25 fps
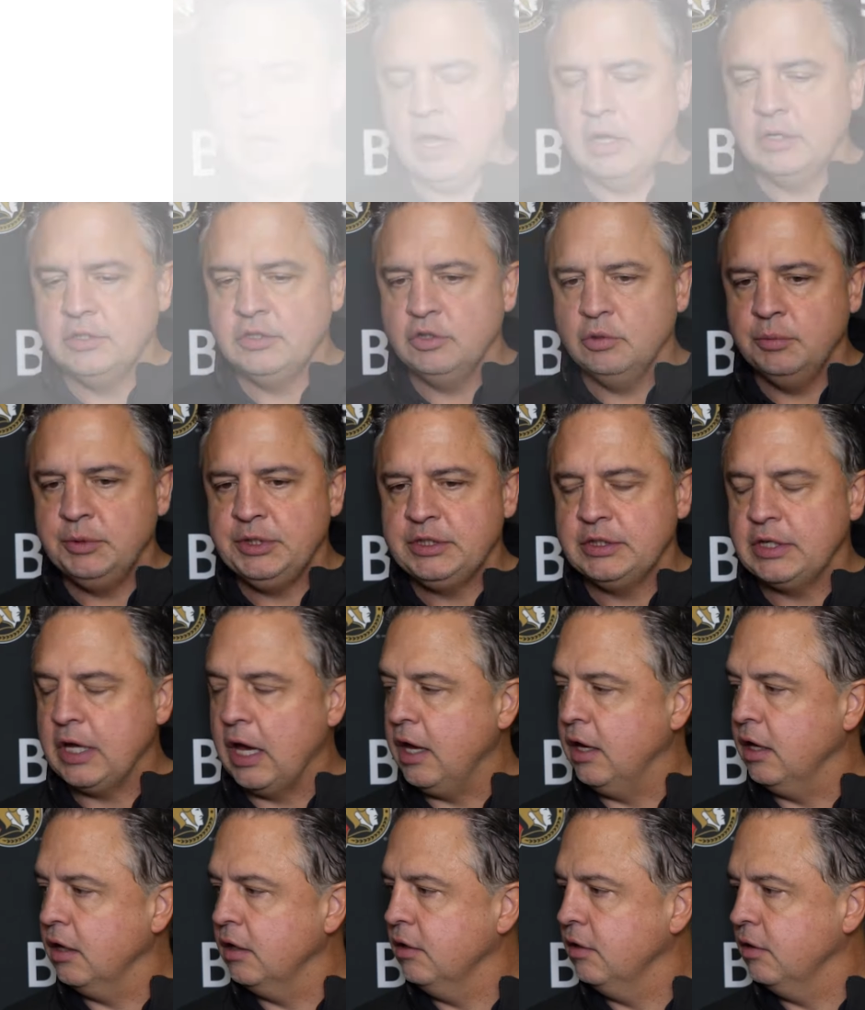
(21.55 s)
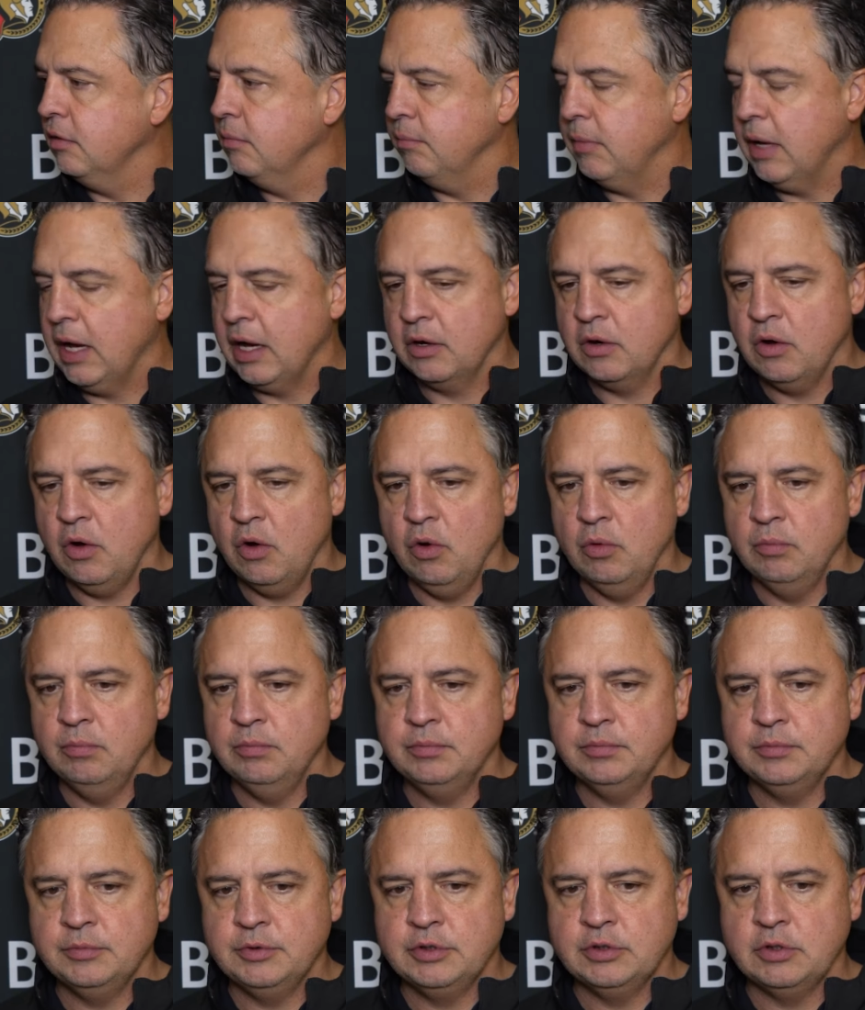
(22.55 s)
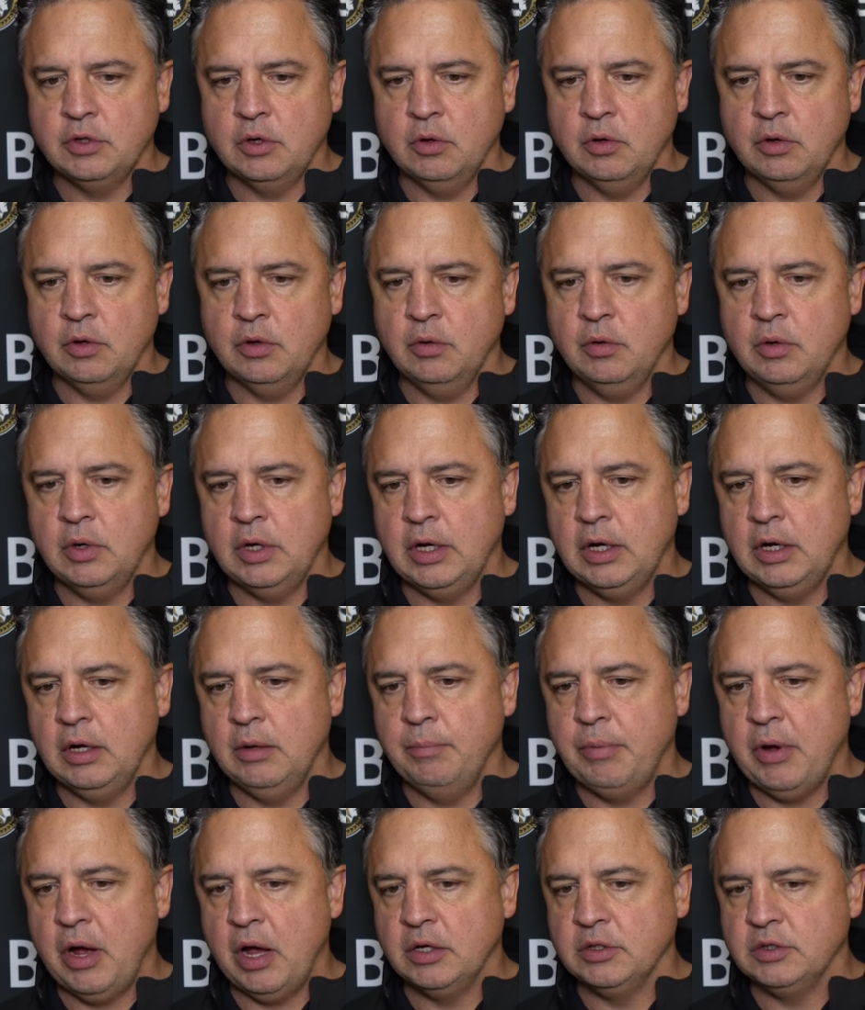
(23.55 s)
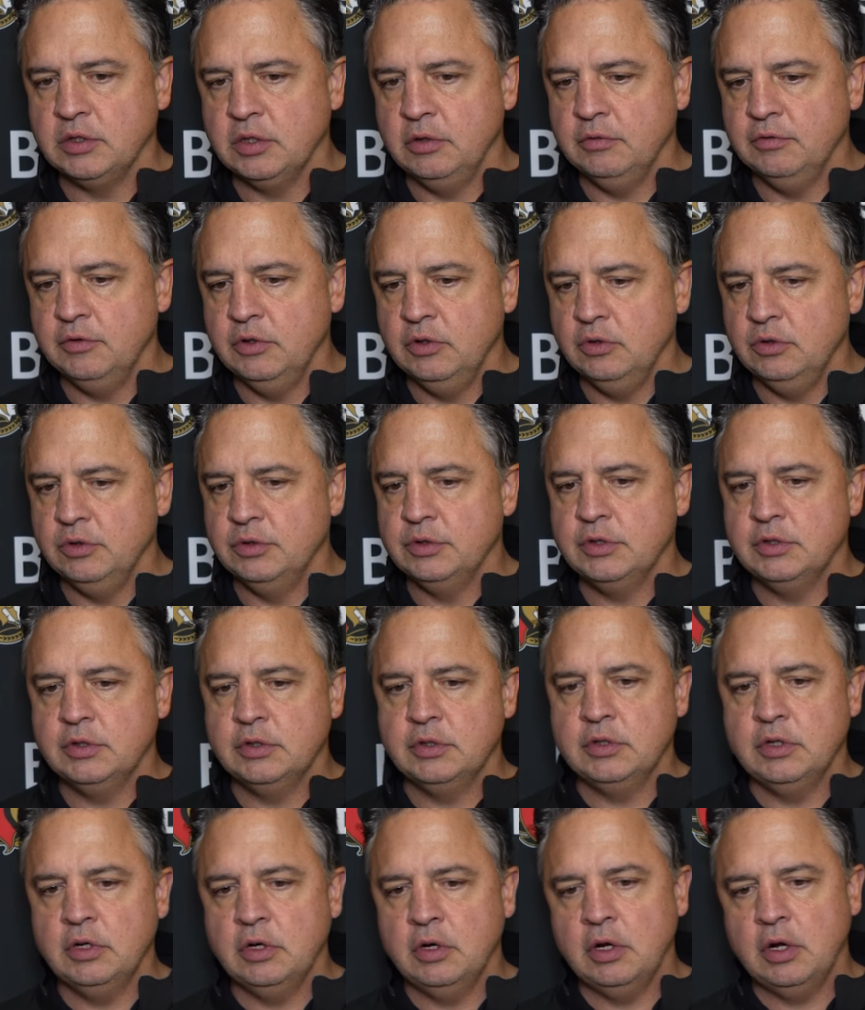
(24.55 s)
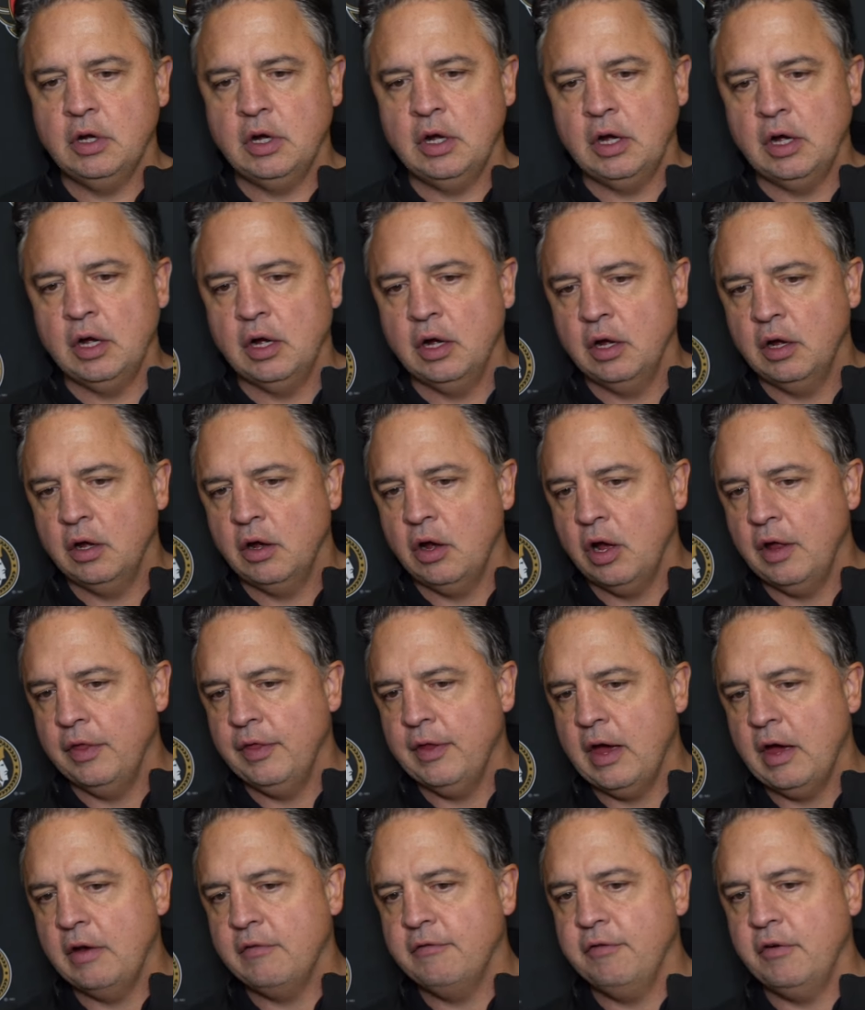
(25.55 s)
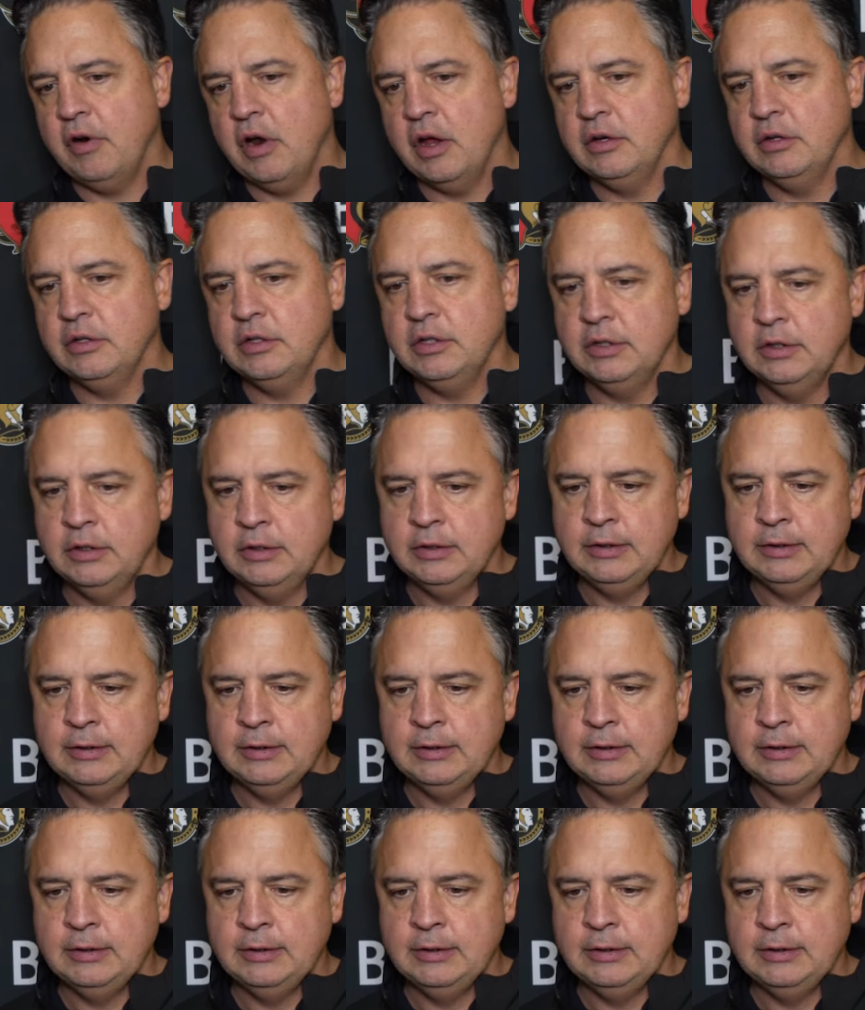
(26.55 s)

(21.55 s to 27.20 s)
Yeah, Zuby skating back home, so uh, positive news uh, on that front.